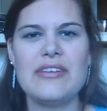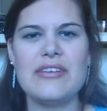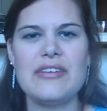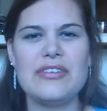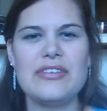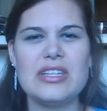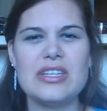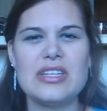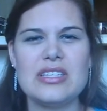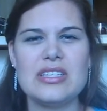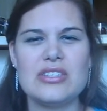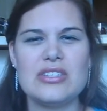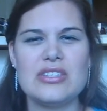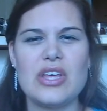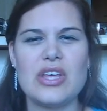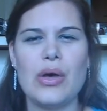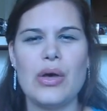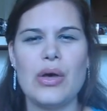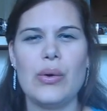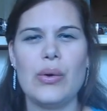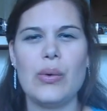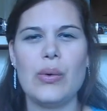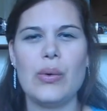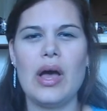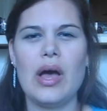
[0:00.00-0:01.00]
feel as
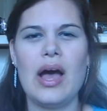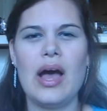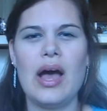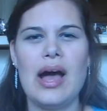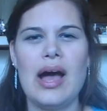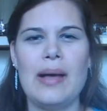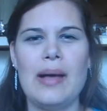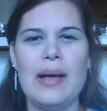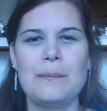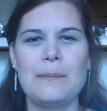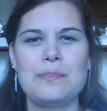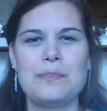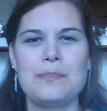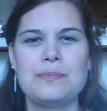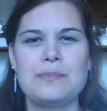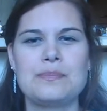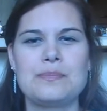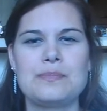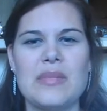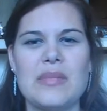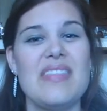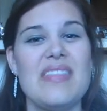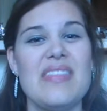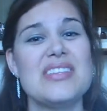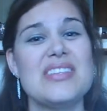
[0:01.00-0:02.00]
though,
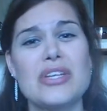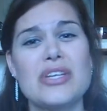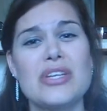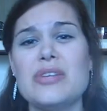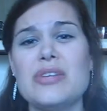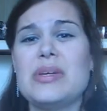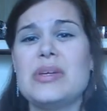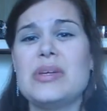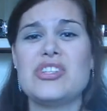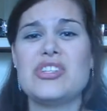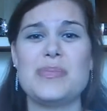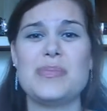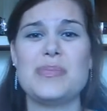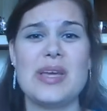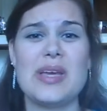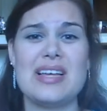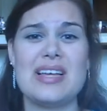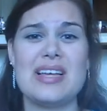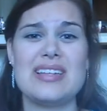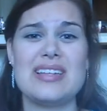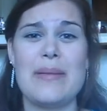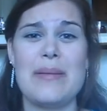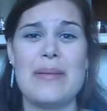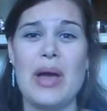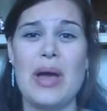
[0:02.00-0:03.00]
and this could be just
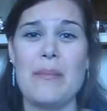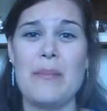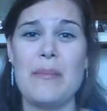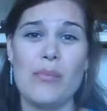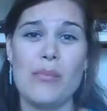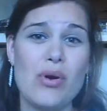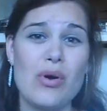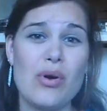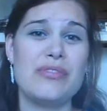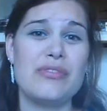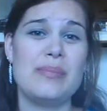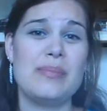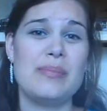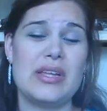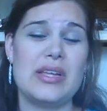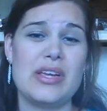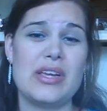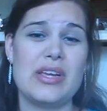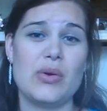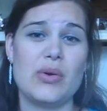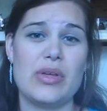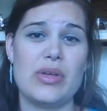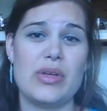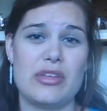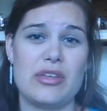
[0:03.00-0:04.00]
because I'm more
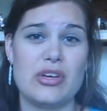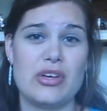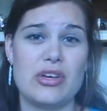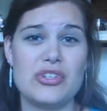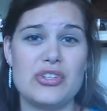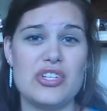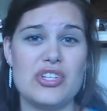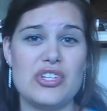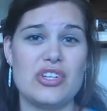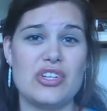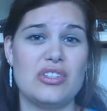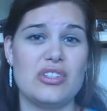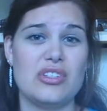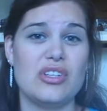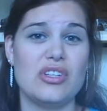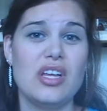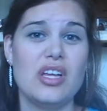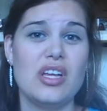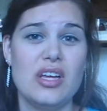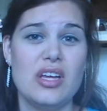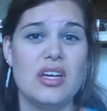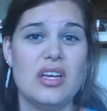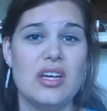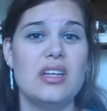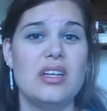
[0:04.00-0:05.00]
familiar with the Kushiel
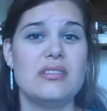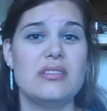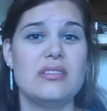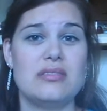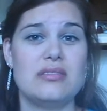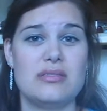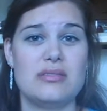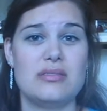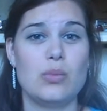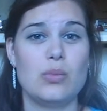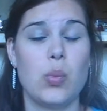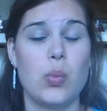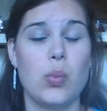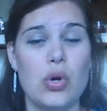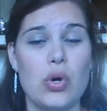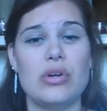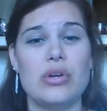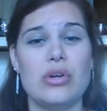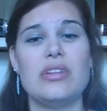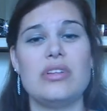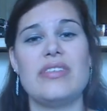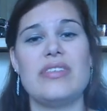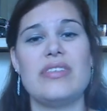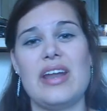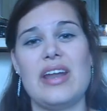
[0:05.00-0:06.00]

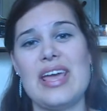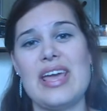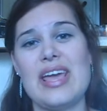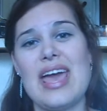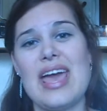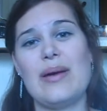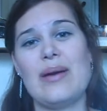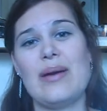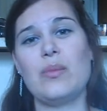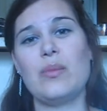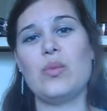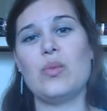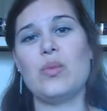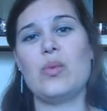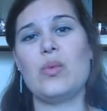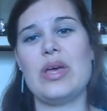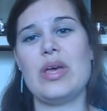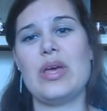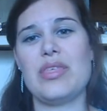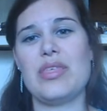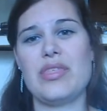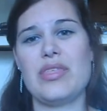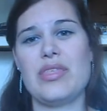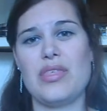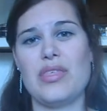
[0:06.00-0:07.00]
world than I am
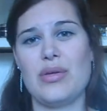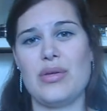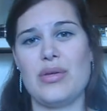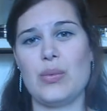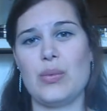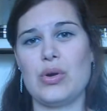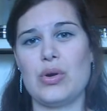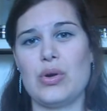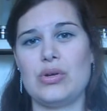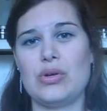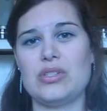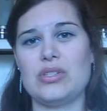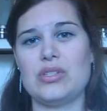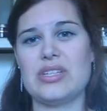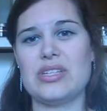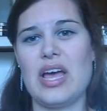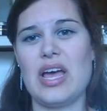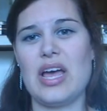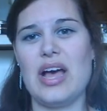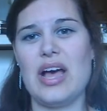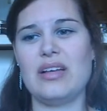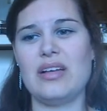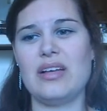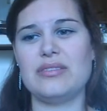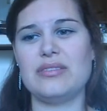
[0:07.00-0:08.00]
with the world
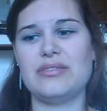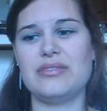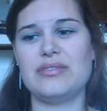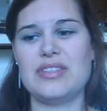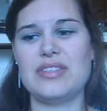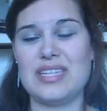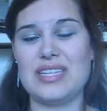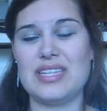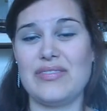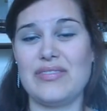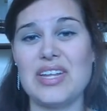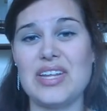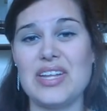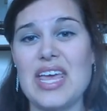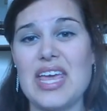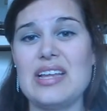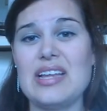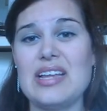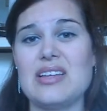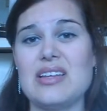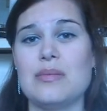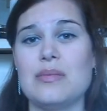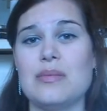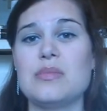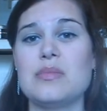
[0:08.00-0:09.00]
of the Seven
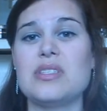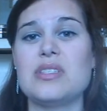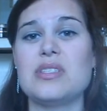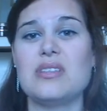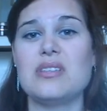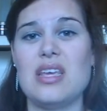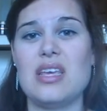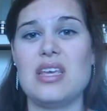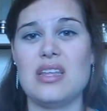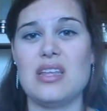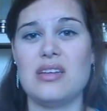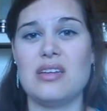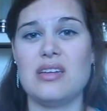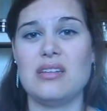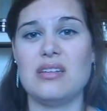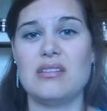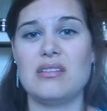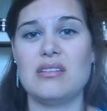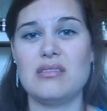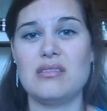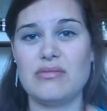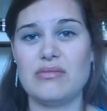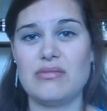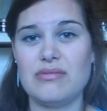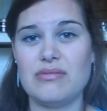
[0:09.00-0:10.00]
Kingdoms in
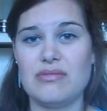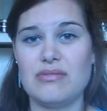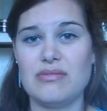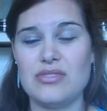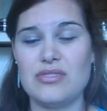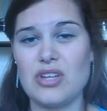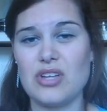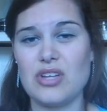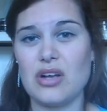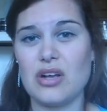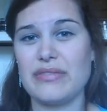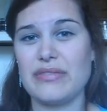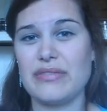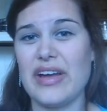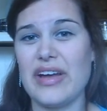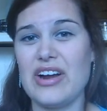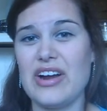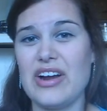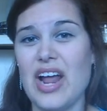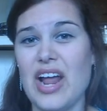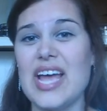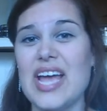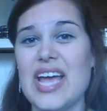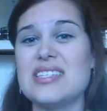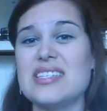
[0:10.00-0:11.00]
Song, Fire,
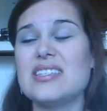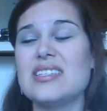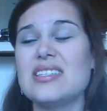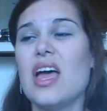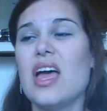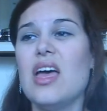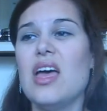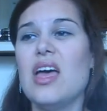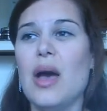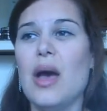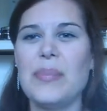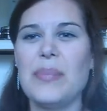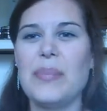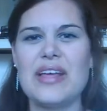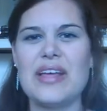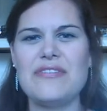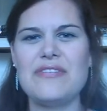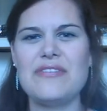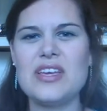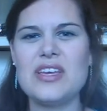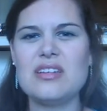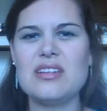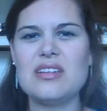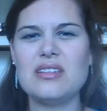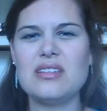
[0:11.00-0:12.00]
and Ice. But I
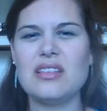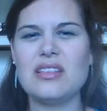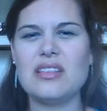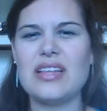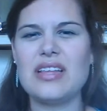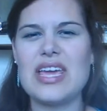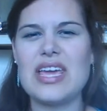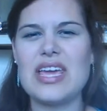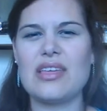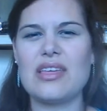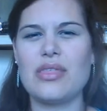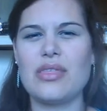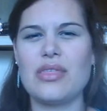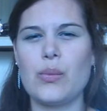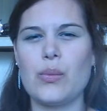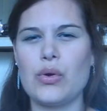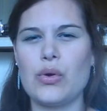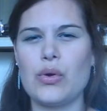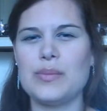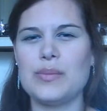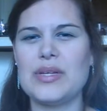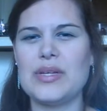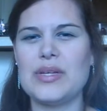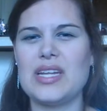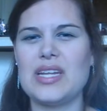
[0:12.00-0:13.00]
feel like the
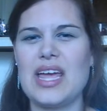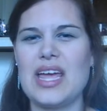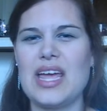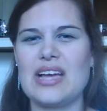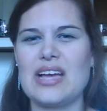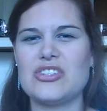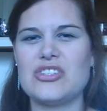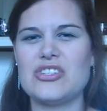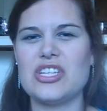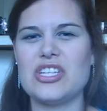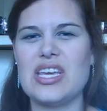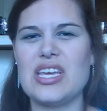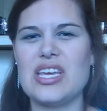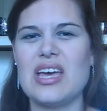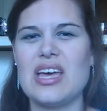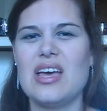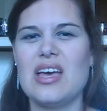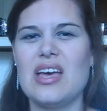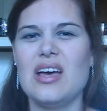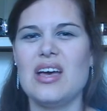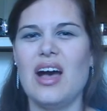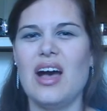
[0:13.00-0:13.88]
world building actually